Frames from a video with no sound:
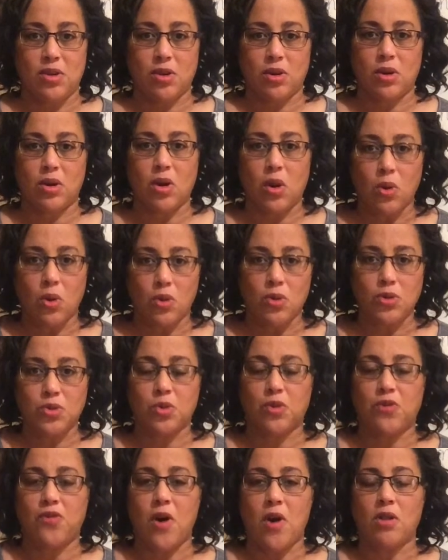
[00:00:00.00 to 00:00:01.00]
Your
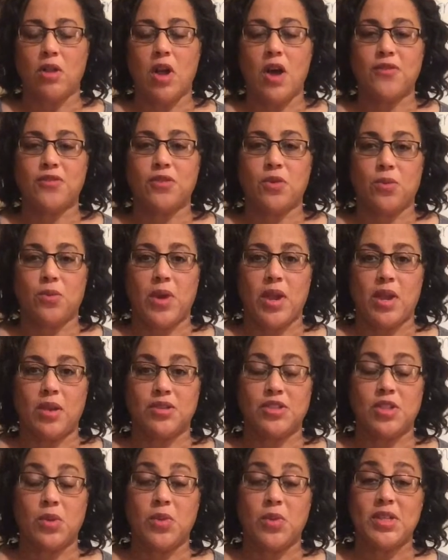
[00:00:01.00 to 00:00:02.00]
goals will fall off the
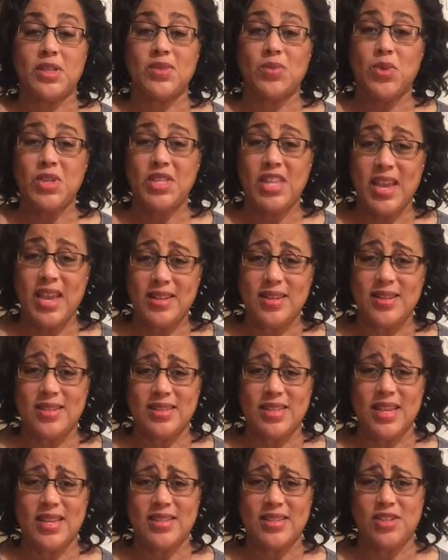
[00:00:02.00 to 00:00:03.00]
rails. And what we tend
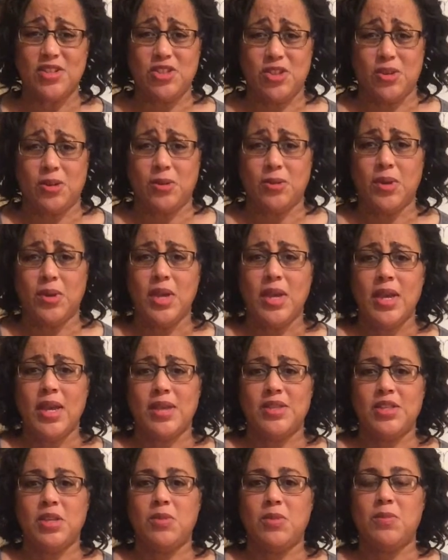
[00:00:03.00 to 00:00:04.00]
to do
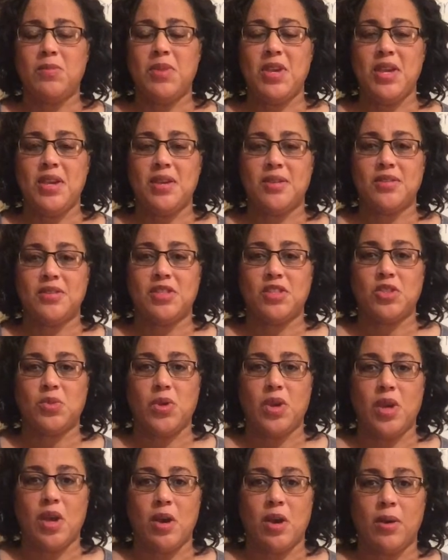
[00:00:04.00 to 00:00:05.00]
as human beings is
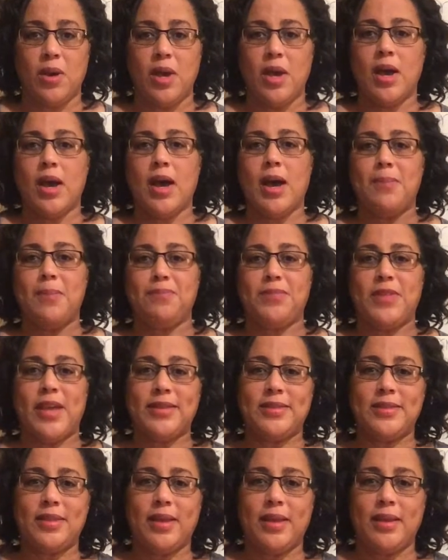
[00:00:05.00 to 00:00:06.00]
we go, oh,
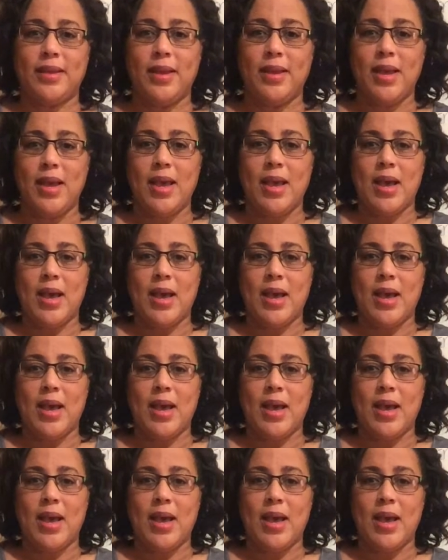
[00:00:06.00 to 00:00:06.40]
that's it.